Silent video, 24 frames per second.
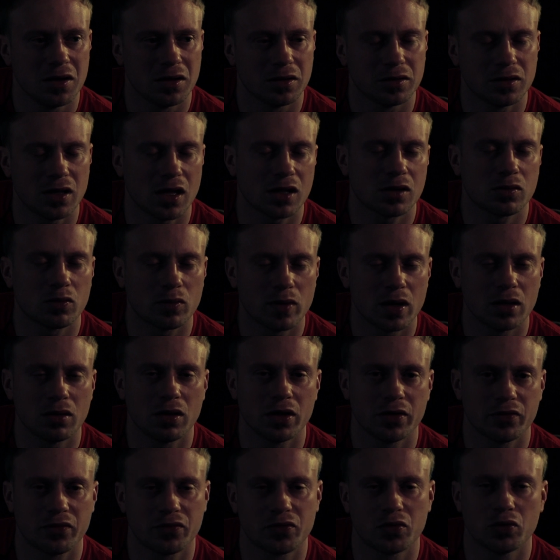that's when my
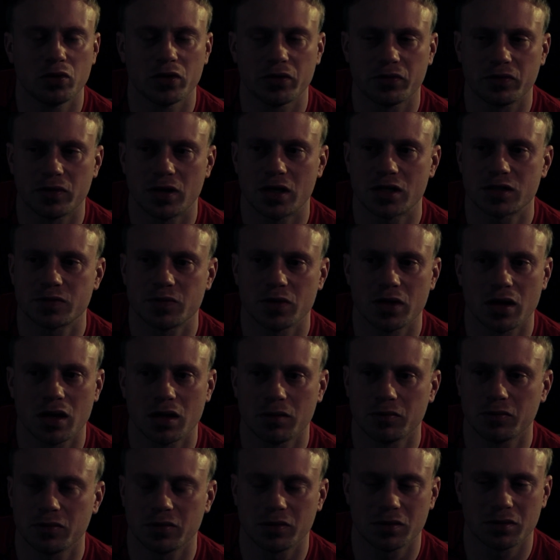life really flashed behind.
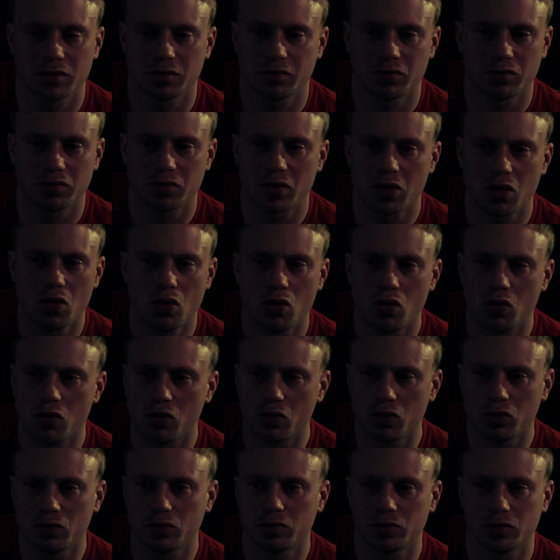My
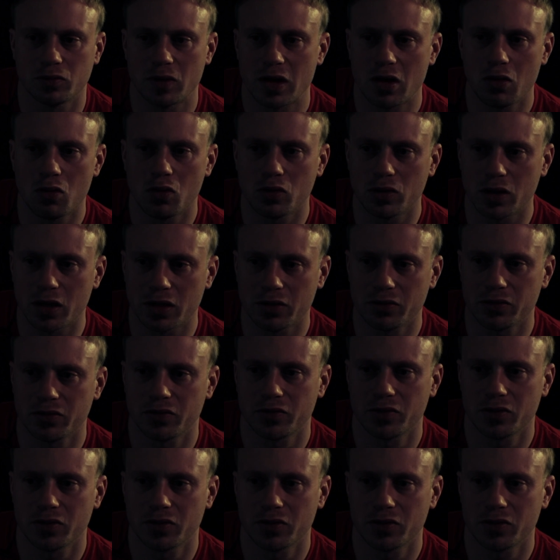whole life.